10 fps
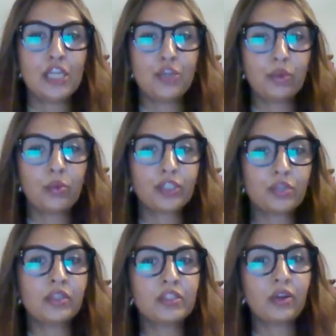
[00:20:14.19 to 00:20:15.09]
you can work
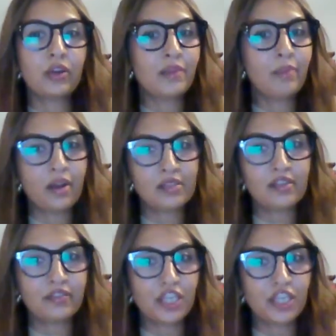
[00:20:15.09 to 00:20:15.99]
towards creating
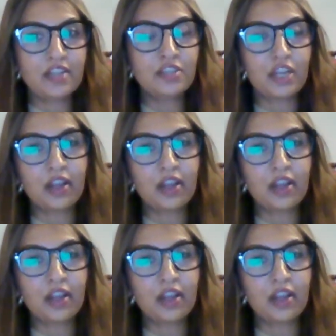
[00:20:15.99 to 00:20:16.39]
positive change